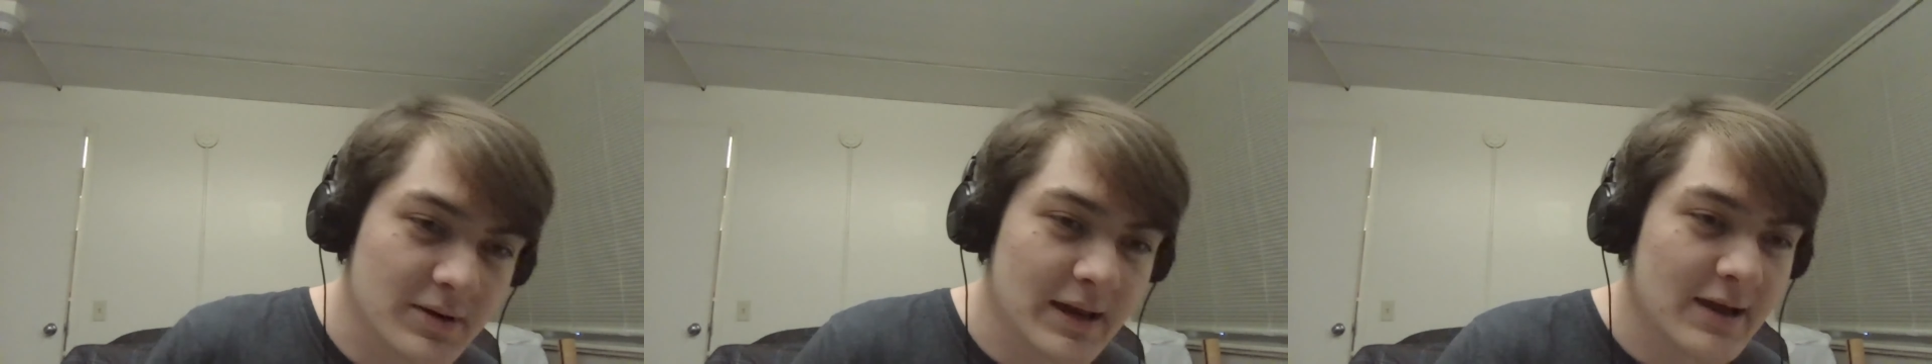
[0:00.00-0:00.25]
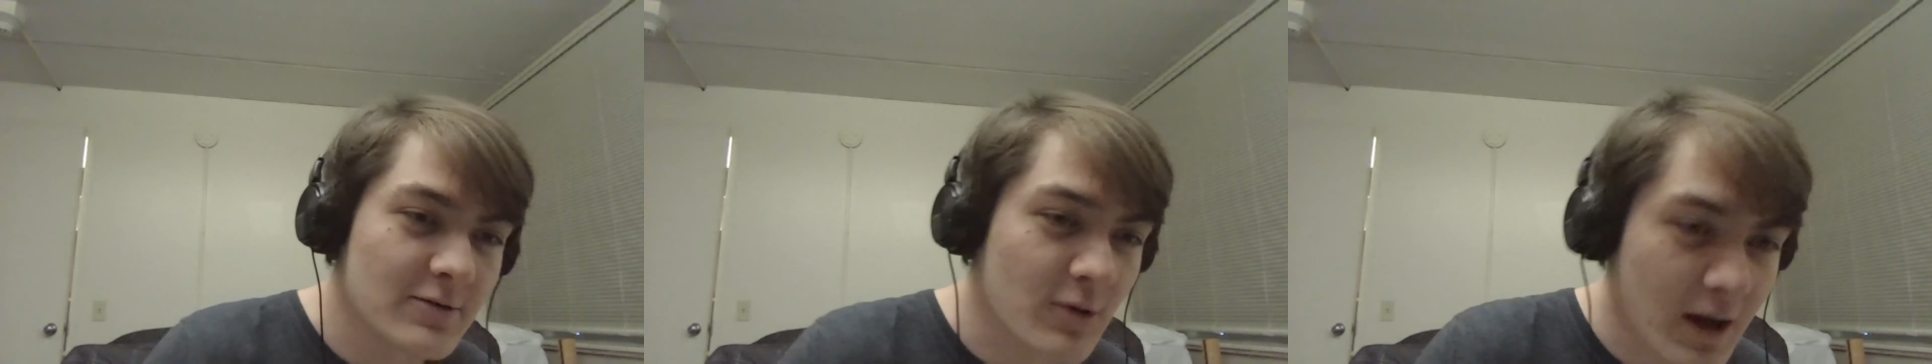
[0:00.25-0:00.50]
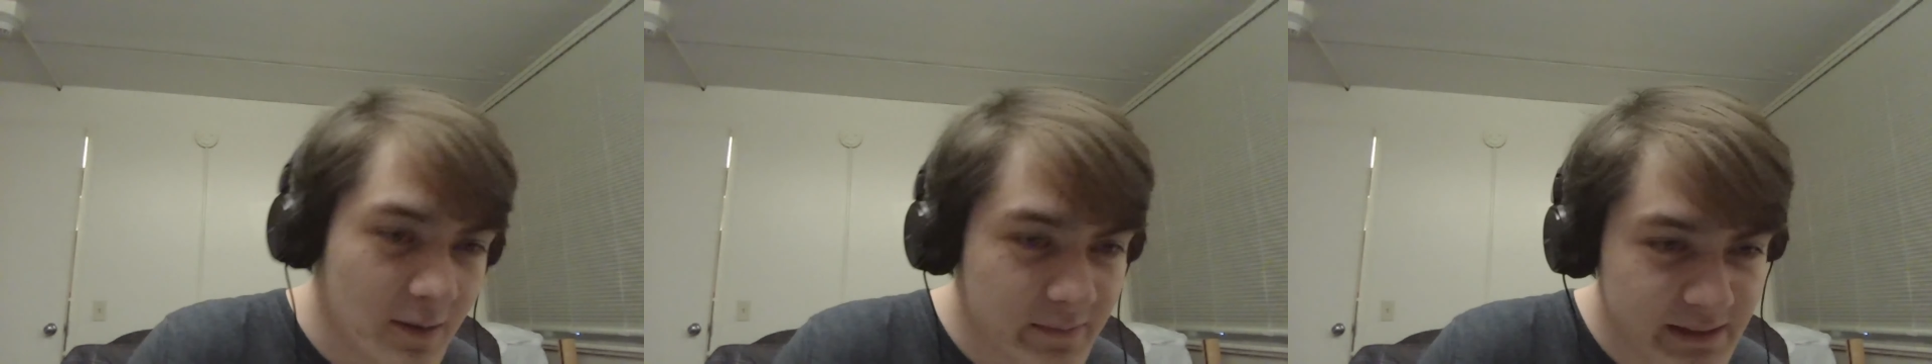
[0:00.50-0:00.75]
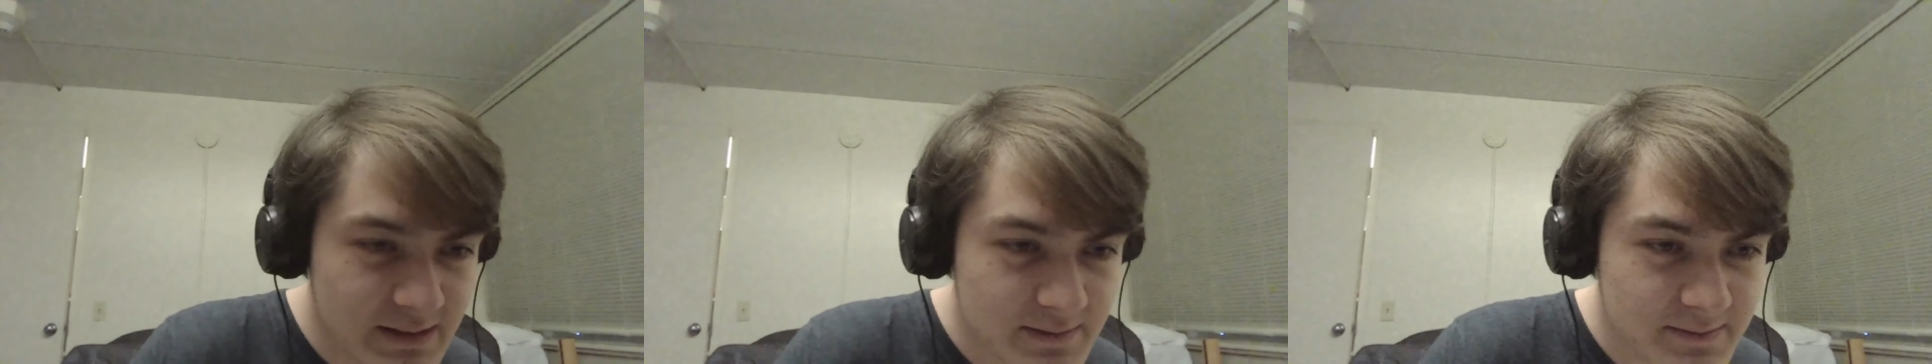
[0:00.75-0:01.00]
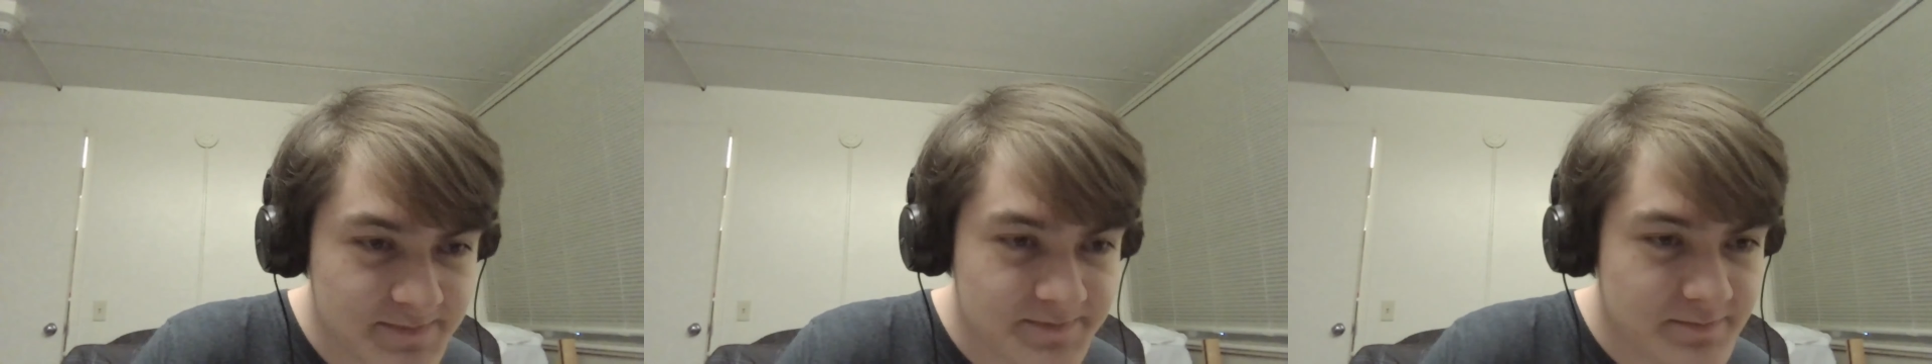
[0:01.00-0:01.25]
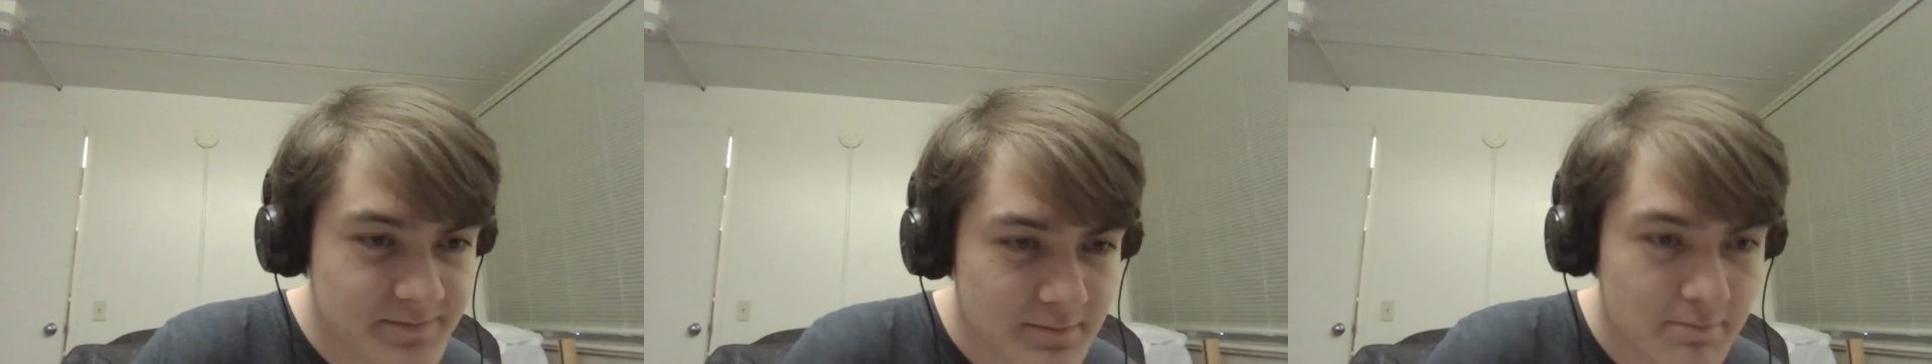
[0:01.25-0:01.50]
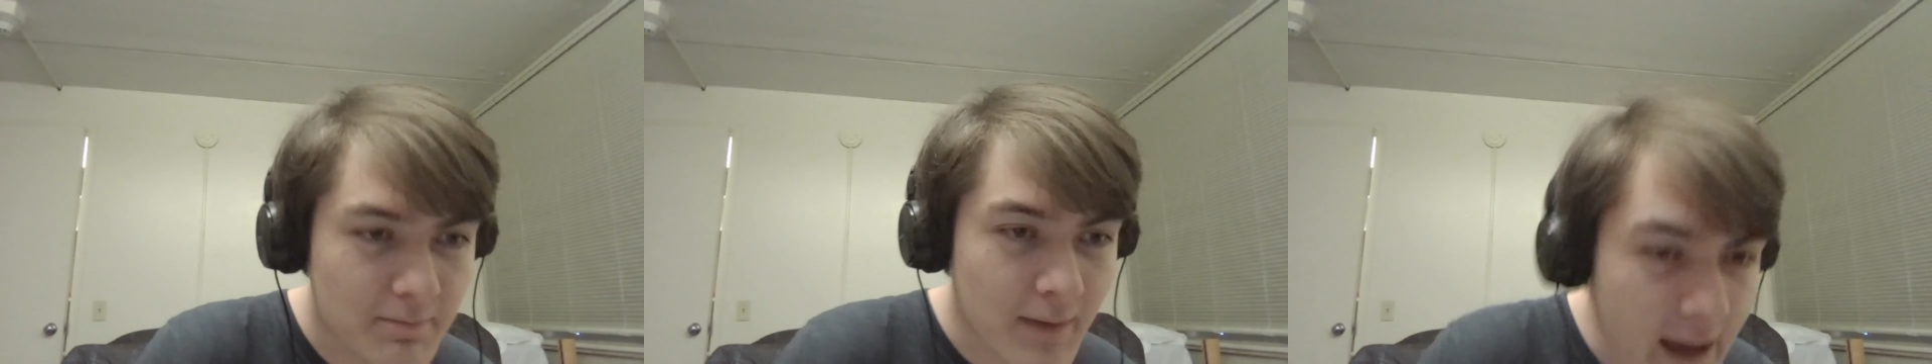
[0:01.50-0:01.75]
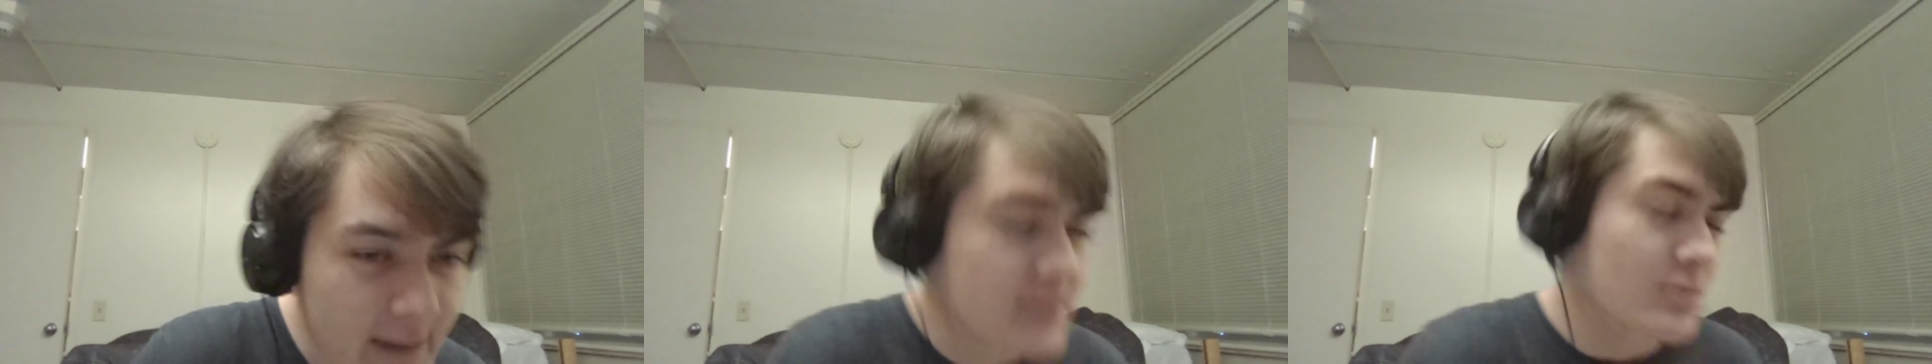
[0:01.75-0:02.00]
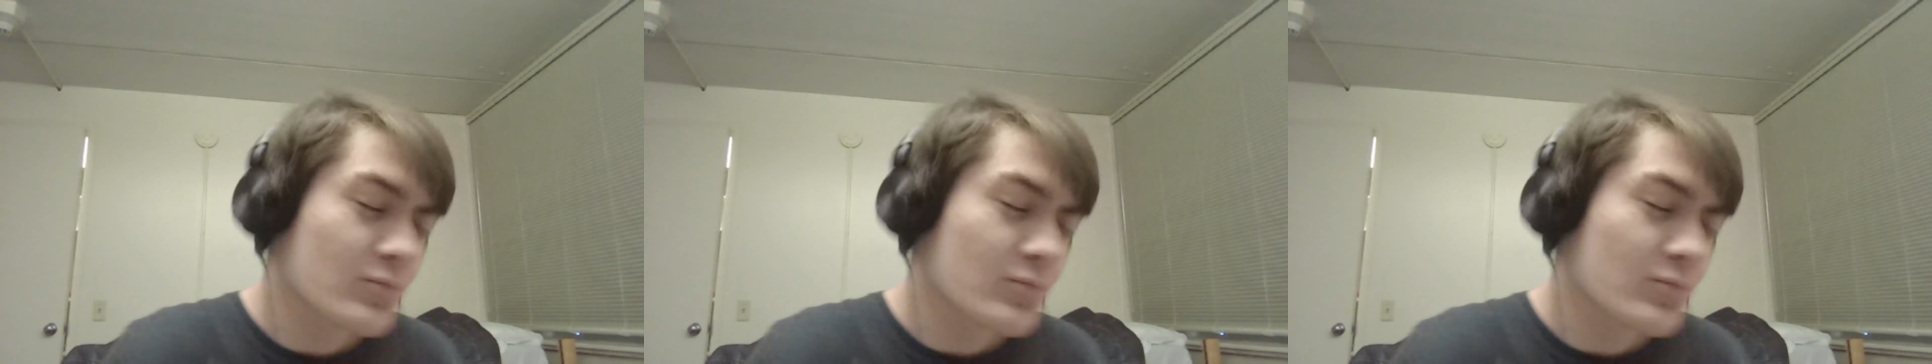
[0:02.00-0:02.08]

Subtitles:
okay, Rami. My